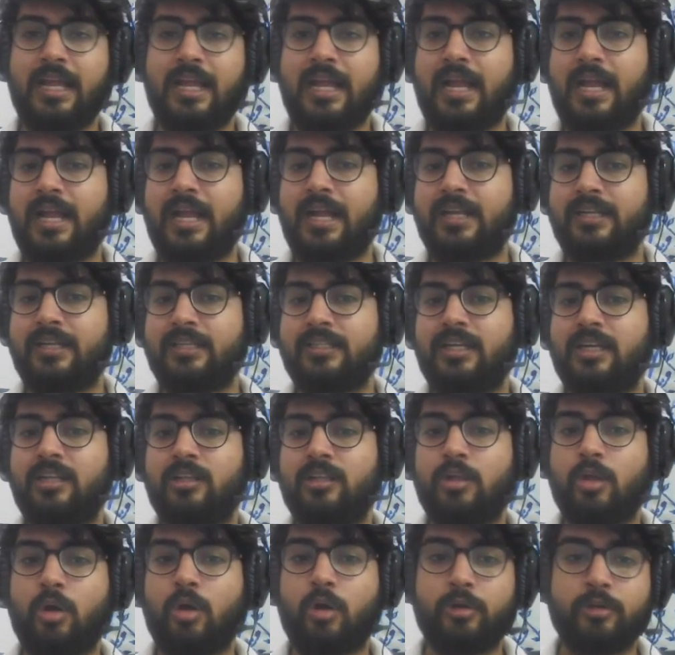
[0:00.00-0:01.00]
and a
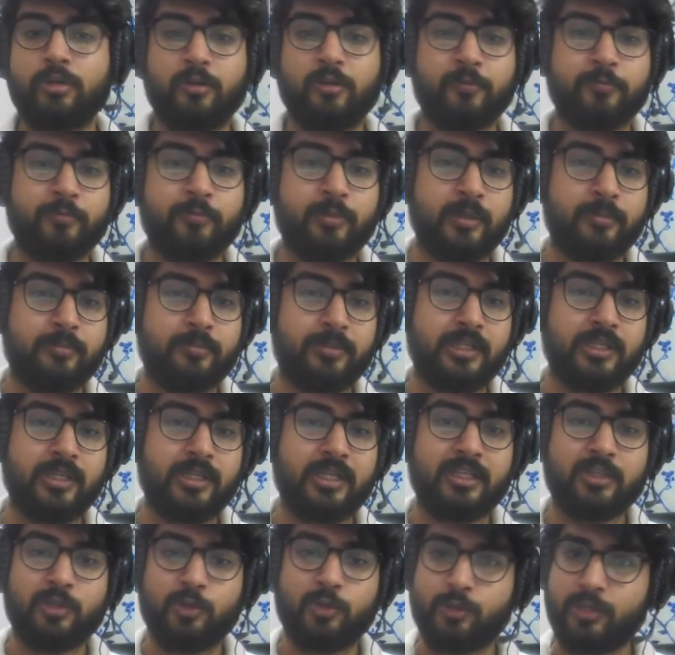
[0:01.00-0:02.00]
lot of people
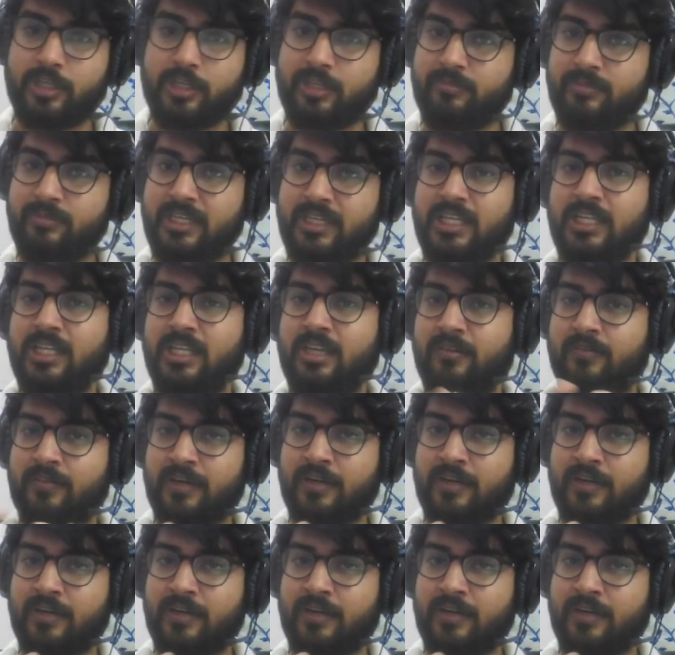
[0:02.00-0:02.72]
including me love